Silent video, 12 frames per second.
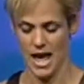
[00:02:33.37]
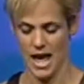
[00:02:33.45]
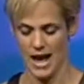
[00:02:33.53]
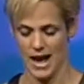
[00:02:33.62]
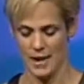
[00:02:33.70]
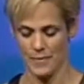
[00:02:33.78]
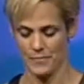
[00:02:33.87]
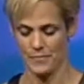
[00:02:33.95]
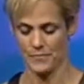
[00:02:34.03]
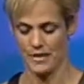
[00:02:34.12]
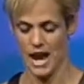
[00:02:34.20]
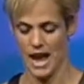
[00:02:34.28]

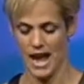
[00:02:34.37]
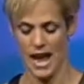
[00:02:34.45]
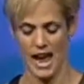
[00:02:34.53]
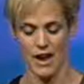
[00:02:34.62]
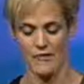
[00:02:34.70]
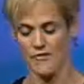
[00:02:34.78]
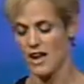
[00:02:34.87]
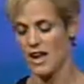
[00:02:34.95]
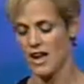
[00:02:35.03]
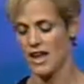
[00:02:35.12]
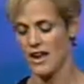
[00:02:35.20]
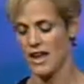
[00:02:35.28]
I had
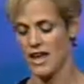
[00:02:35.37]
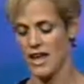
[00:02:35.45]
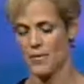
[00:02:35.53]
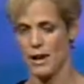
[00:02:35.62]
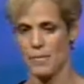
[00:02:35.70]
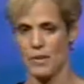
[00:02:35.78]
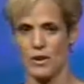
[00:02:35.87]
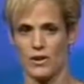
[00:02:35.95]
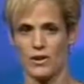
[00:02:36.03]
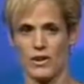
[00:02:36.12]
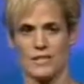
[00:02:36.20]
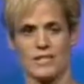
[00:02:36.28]
fun, and my
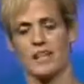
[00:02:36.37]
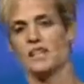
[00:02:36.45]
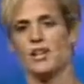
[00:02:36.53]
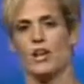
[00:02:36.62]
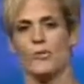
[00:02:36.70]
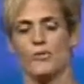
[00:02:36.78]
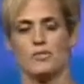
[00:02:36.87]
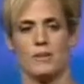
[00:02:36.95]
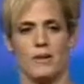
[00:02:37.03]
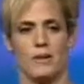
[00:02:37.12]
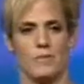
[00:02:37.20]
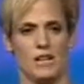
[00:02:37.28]
partner had said, there's
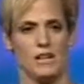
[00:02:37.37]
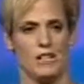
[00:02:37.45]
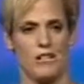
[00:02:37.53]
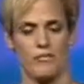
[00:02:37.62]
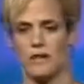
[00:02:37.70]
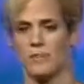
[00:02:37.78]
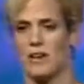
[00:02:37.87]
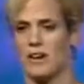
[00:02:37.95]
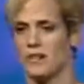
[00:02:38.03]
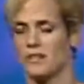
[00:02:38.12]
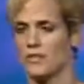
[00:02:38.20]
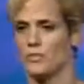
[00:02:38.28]
a meet in 3
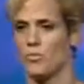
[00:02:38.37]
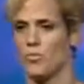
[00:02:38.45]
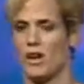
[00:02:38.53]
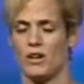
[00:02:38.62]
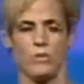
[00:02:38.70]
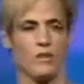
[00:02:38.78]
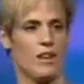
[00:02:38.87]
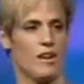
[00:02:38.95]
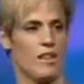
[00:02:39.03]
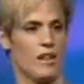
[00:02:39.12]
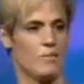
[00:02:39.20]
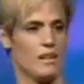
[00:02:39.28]
months. Why don't we go
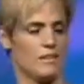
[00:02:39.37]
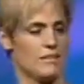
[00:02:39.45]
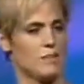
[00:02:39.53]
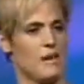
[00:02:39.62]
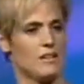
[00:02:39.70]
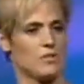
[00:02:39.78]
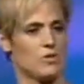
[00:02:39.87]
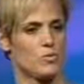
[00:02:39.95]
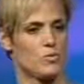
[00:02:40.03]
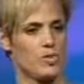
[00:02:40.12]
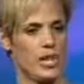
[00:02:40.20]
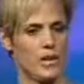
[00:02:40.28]
to that meet? It's the Masters
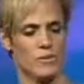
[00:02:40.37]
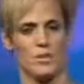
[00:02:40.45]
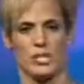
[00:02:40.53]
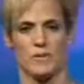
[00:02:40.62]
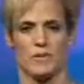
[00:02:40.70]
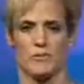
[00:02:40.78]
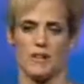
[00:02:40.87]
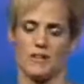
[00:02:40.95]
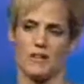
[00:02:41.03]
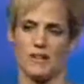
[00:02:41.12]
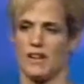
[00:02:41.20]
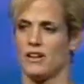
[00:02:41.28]
World Championships. I'm
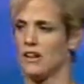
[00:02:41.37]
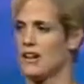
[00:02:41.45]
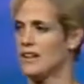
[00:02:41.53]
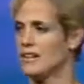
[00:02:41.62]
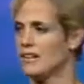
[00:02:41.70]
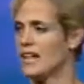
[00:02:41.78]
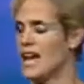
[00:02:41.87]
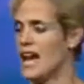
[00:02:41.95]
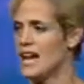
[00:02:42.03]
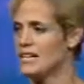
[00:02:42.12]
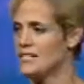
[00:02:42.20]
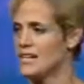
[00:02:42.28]
like, okay, great. And
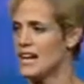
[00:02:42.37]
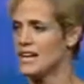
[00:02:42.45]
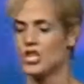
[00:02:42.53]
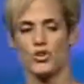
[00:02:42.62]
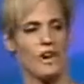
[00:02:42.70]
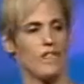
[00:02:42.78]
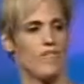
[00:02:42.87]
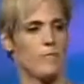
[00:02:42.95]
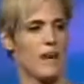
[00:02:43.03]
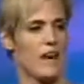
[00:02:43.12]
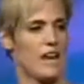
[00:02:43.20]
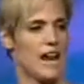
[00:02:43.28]
decided to train for
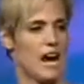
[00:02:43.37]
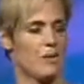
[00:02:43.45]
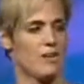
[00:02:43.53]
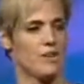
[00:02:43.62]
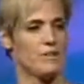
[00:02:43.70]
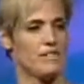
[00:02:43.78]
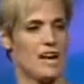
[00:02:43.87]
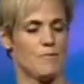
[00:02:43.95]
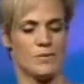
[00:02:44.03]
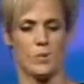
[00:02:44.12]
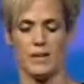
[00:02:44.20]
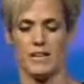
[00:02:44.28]
about an hour 3
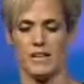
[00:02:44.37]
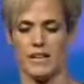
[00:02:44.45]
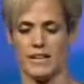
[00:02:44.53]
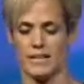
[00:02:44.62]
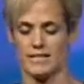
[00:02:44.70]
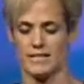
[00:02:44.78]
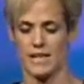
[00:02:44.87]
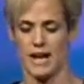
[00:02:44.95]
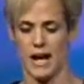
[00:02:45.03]
times a week, and